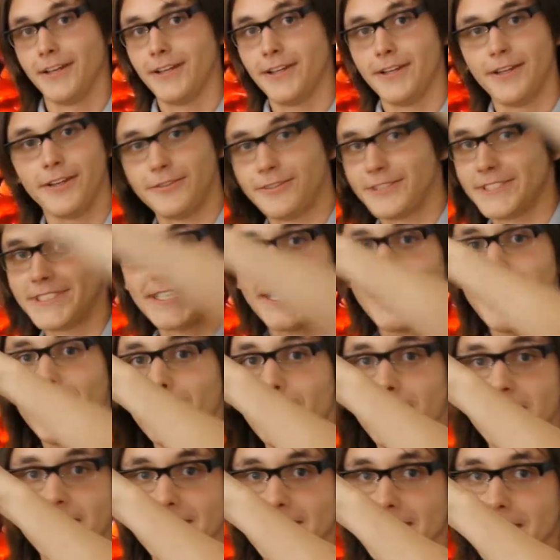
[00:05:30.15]
There's Scott
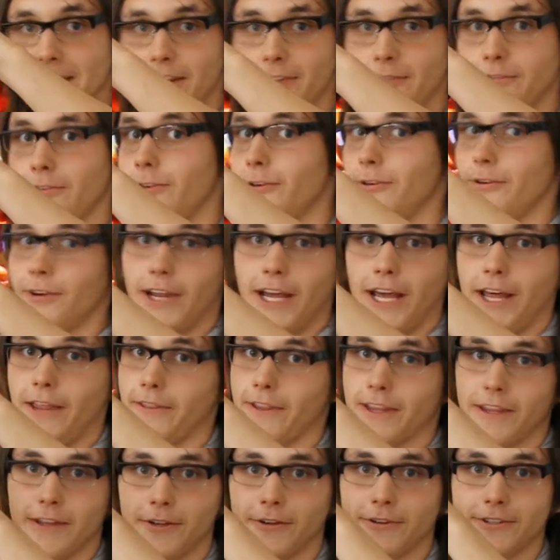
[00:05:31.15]
v. Sanford, and
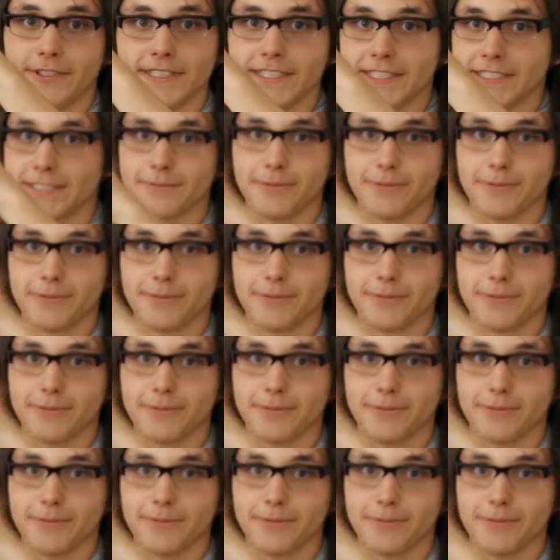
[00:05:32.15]
then there's this